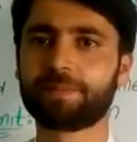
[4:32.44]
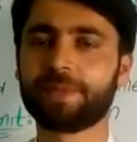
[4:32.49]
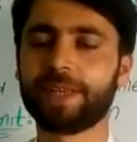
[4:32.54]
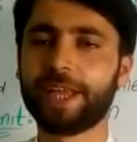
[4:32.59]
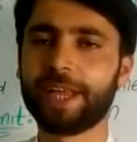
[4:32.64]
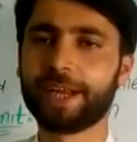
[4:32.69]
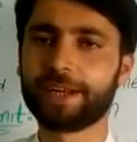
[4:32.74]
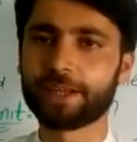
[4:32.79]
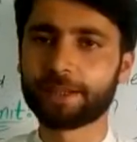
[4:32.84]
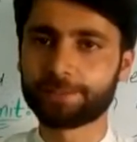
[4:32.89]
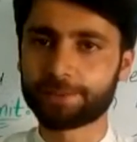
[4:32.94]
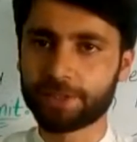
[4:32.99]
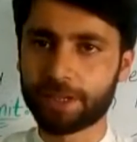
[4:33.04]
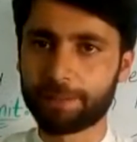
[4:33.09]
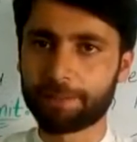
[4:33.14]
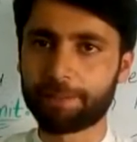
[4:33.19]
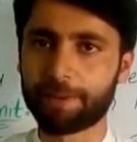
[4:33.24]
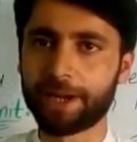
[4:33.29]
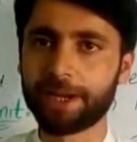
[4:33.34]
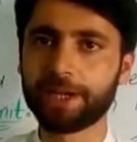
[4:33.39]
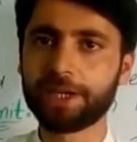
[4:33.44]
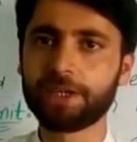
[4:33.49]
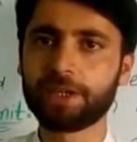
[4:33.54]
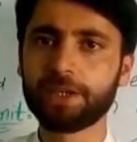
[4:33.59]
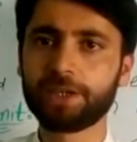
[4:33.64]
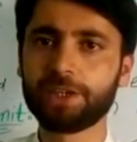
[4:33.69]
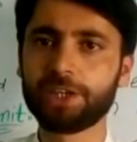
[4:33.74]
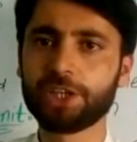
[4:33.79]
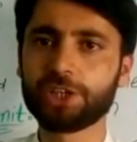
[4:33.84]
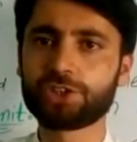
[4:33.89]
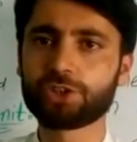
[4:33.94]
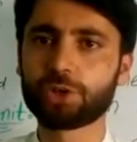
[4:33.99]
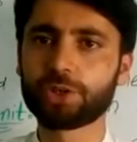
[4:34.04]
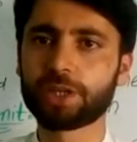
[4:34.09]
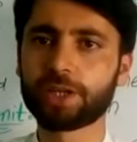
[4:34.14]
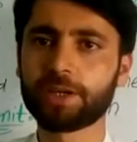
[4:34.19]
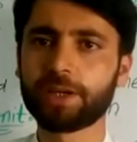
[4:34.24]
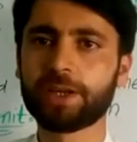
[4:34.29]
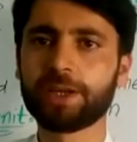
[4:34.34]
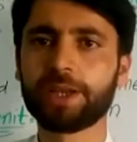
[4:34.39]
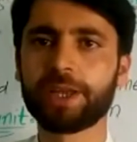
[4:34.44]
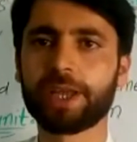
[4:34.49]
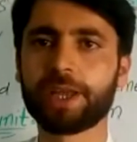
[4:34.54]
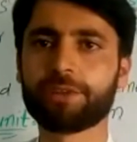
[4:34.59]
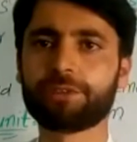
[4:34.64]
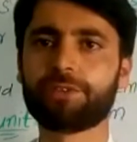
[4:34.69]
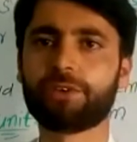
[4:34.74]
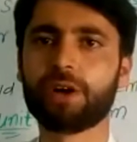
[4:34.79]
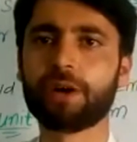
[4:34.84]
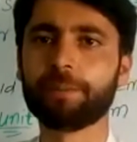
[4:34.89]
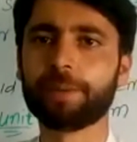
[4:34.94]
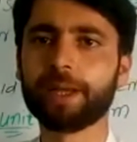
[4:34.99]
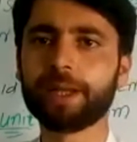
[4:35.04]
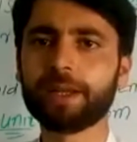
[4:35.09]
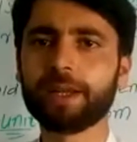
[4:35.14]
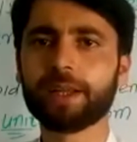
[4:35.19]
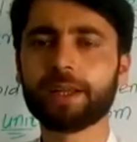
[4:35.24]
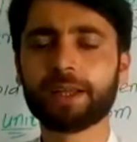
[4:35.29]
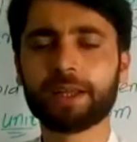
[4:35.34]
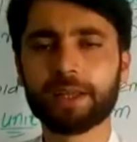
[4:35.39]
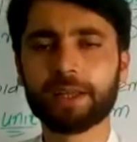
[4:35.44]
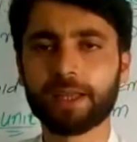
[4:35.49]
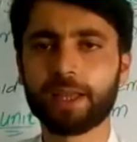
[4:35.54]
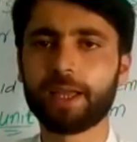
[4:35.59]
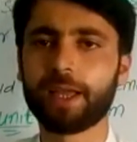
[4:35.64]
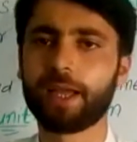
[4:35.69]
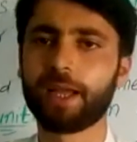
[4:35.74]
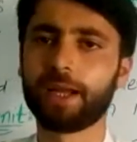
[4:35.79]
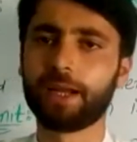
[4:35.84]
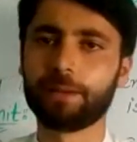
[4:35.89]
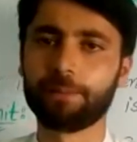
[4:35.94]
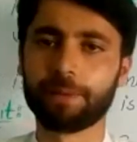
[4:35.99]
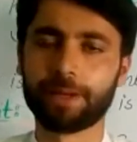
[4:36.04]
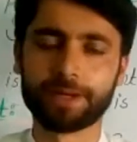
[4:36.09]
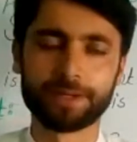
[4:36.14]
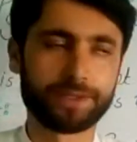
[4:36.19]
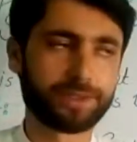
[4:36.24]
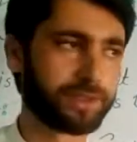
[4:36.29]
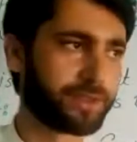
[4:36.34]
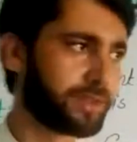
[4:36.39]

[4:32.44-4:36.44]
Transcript: Atoms combine each other and form an element.